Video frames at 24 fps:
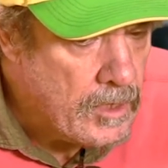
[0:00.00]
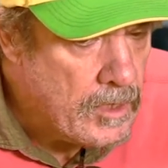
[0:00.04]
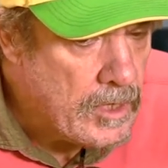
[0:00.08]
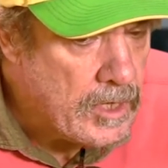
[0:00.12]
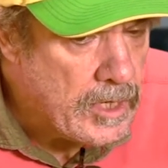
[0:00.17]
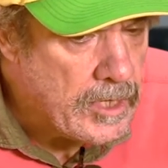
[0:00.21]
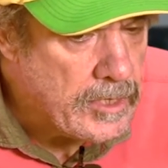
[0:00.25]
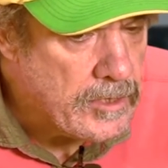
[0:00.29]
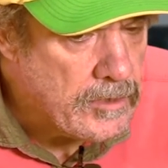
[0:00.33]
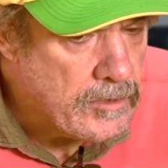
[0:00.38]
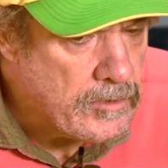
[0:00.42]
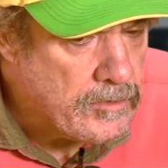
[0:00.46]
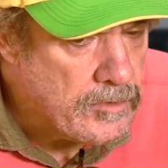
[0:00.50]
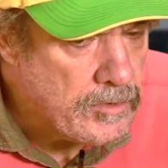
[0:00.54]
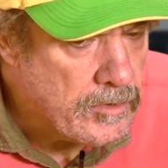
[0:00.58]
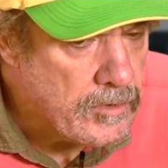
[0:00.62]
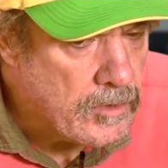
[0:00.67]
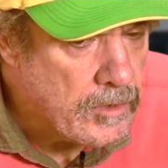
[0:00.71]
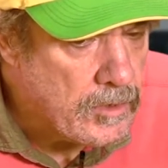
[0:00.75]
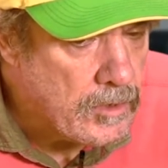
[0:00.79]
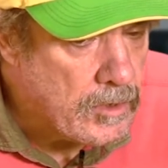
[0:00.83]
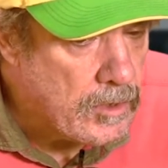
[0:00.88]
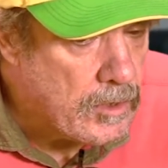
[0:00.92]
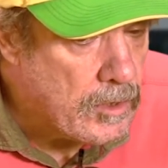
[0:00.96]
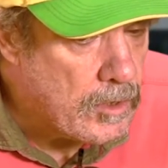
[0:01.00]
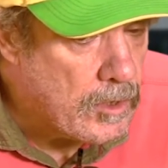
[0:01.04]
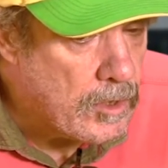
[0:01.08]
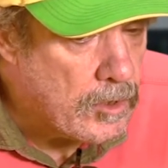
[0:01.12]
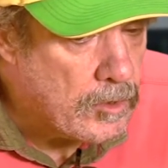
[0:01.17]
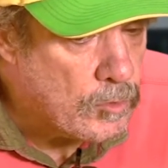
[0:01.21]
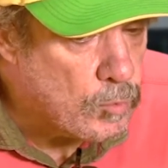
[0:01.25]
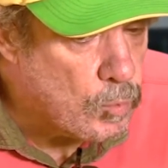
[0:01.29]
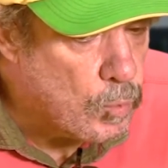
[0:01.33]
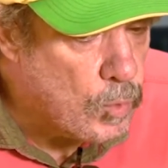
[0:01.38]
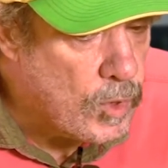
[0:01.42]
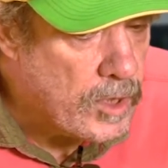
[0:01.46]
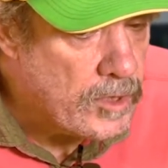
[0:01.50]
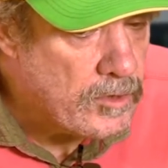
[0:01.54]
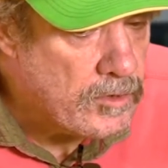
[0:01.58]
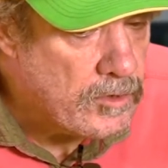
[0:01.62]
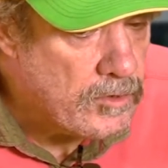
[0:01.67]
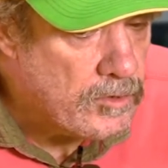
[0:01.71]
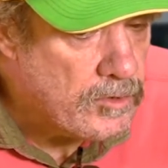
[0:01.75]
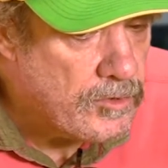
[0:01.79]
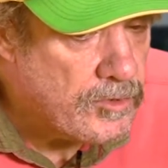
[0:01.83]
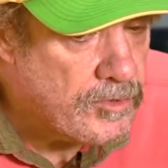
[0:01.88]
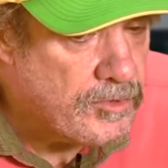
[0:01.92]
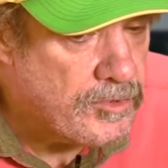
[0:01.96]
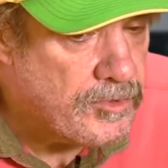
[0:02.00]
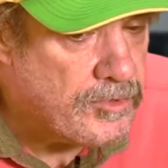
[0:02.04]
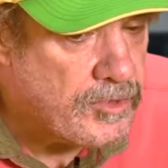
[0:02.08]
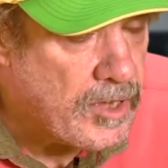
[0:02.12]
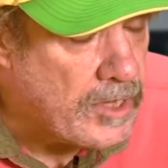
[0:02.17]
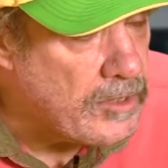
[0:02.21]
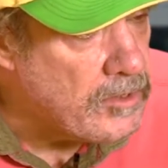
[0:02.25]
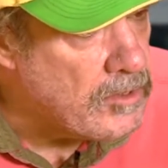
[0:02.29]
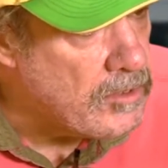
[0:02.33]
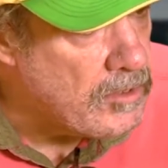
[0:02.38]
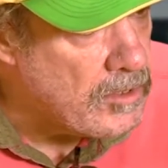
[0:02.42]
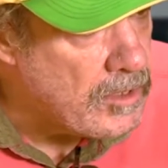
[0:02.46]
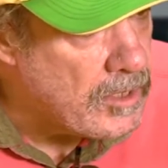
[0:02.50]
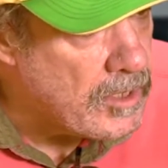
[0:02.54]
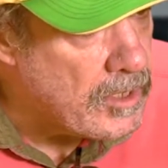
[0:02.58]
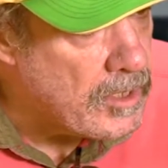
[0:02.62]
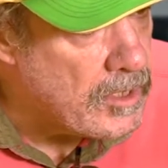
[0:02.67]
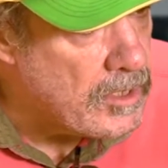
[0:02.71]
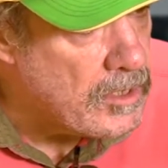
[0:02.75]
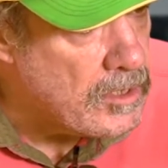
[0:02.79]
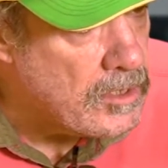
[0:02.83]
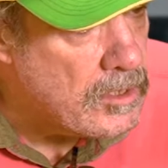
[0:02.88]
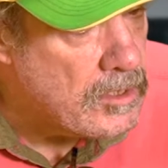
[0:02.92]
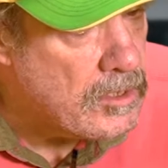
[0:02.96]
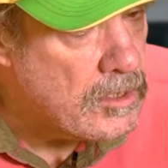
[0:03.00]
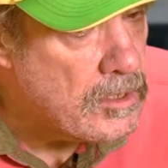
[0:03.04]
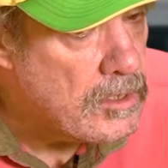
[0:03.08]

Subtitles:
And on one Sunday,